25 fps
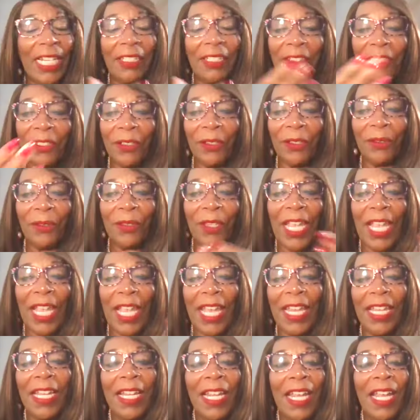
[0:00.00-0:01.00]
that so
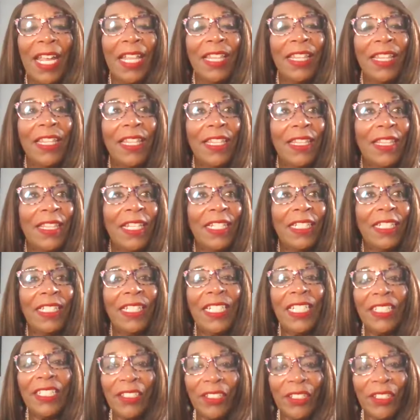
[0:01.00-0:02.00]
that the
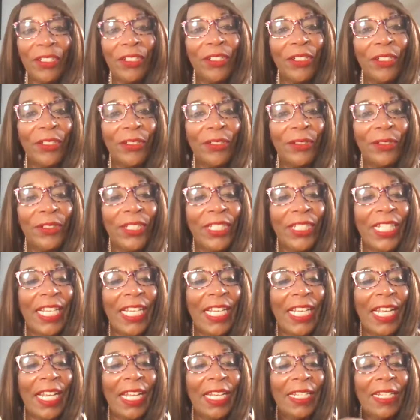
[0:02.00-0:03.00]
listeners
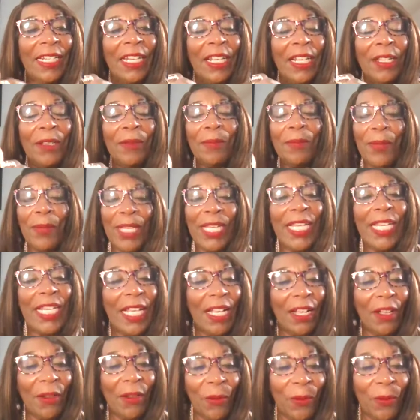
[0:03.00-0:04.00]
can
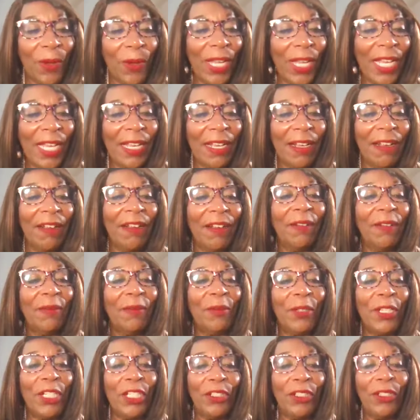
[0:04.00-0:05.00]
be aware
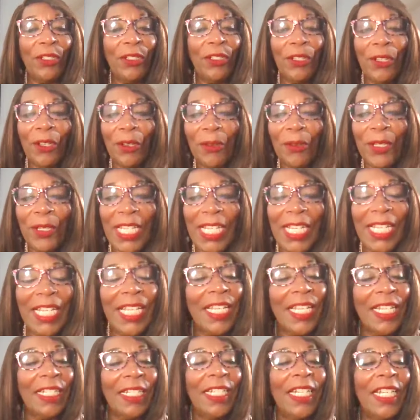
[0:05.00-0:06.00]
when you go
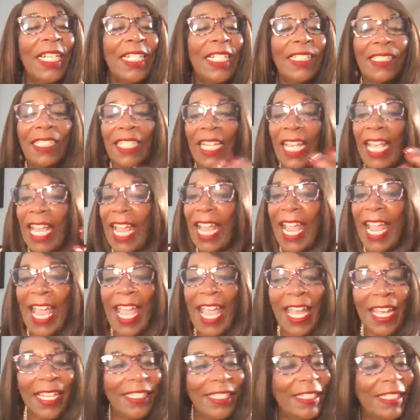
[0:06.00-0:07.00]
in to
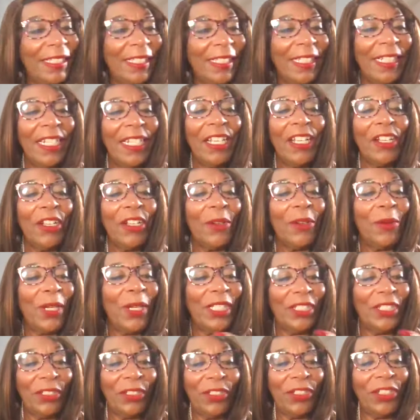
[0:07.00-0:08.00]
ask
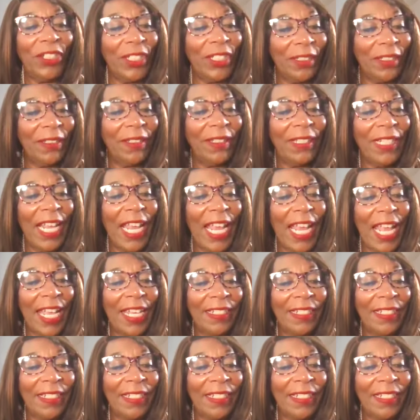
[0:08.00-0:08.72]
questions